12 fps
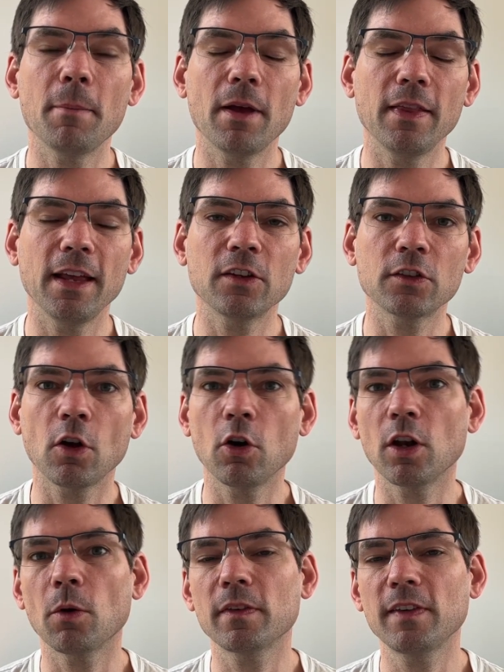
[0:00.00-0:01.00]
this on
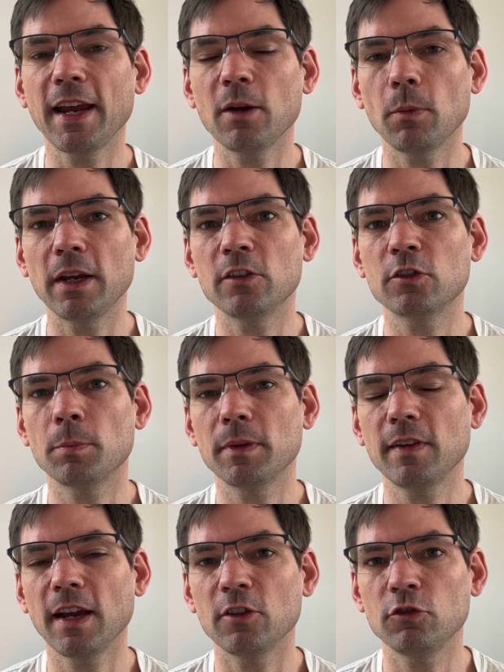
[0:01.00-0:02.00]
our 10 ways to
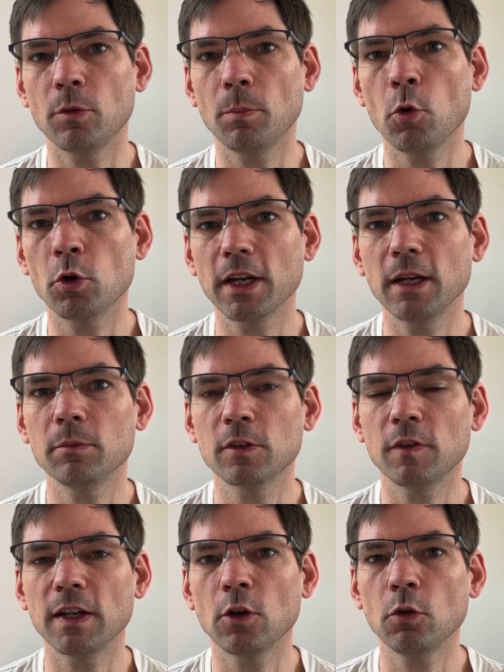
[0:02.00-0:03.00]
protect your board games
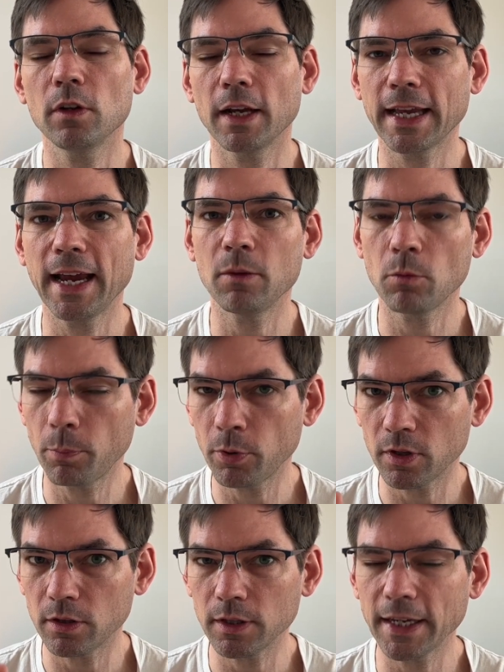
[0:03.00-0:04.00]
video. And again, we'll
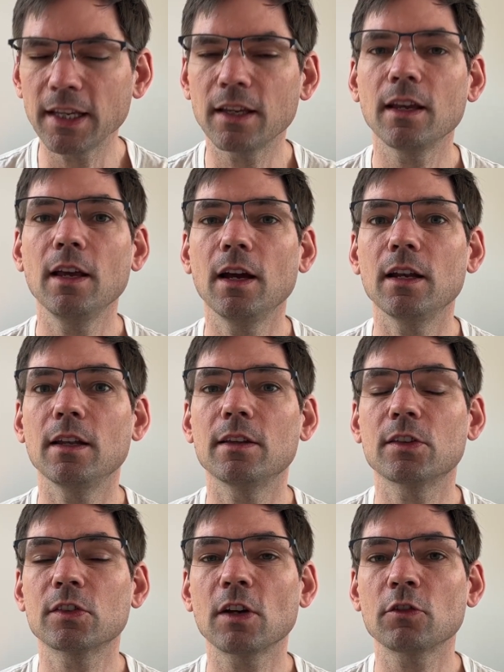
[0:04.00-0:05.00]
put the link in the
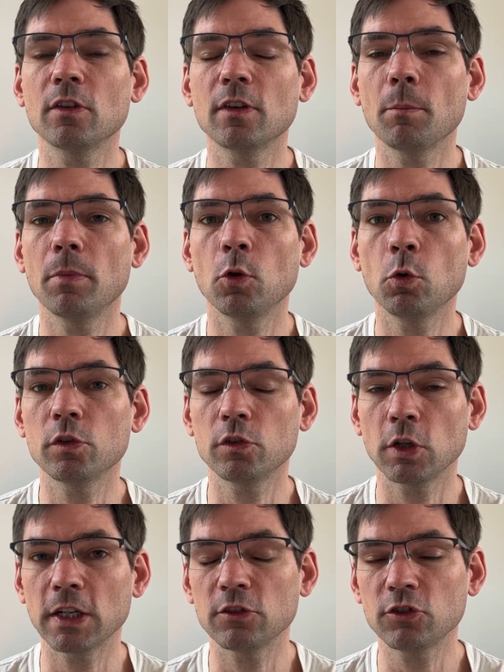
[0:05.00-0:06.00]
description down below so
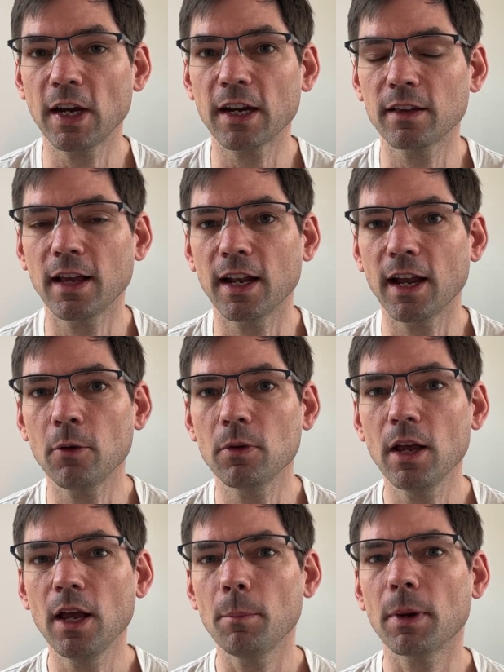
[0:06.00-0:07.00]
you can check that out.
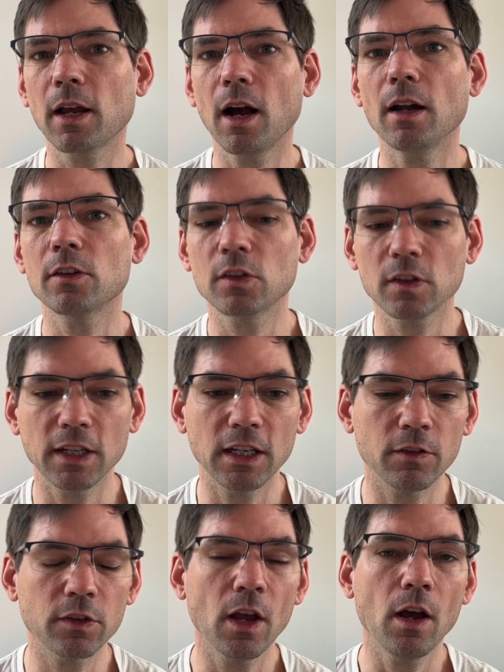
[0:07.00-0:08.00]
But card
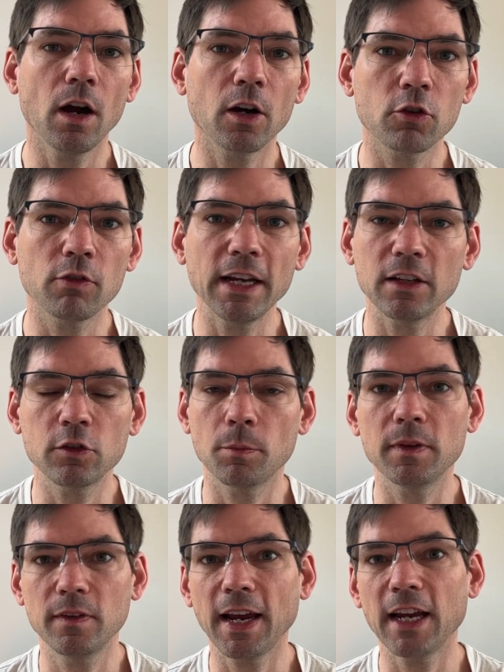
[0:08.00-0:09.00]
sleeves are great to
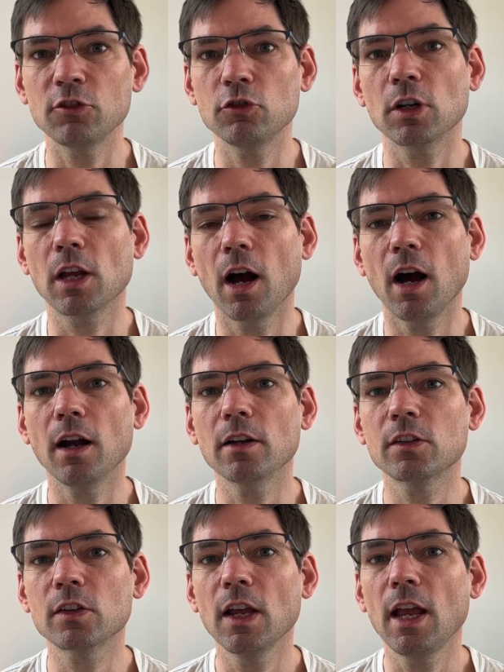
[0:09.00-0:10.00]
protect your
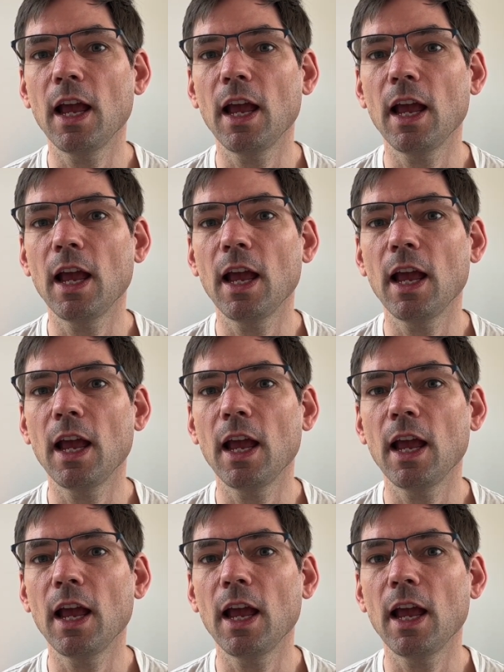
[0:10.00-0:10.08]
cards,